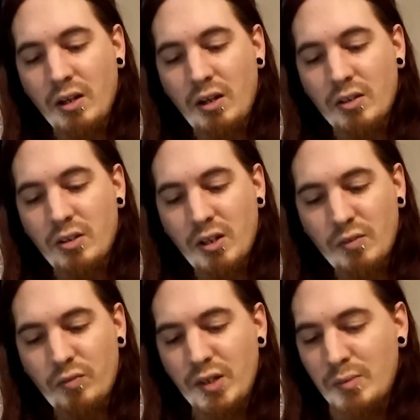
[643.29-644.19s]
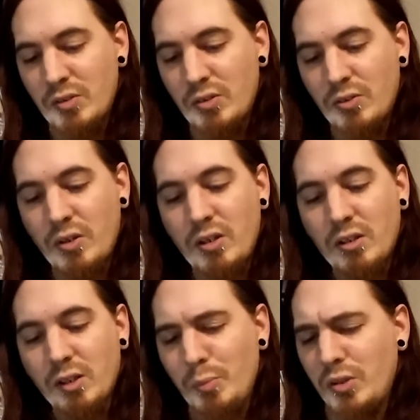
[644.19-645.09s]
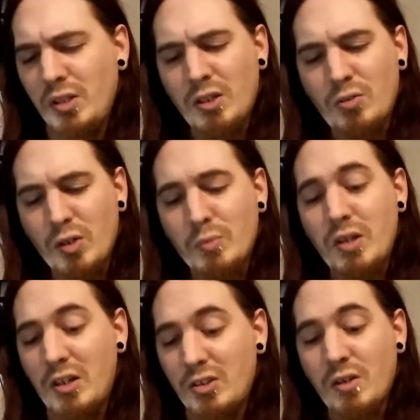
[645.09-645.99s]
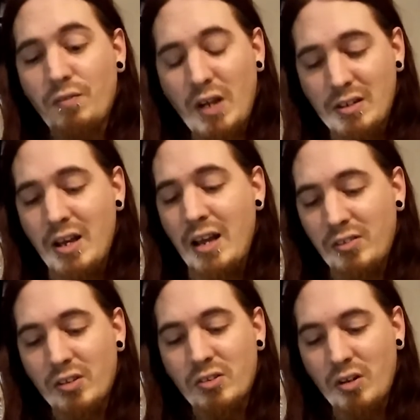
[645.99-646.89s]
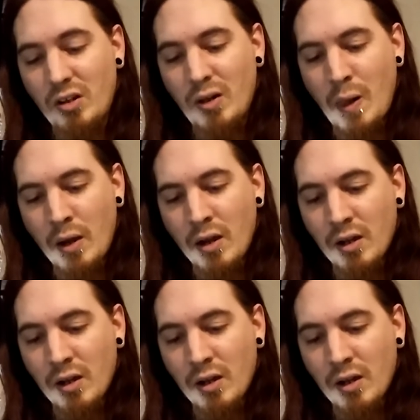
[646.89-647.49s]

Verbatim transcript: Uh, Tonight in Flames is alright. Libertina Grimm's actually a fantastic song.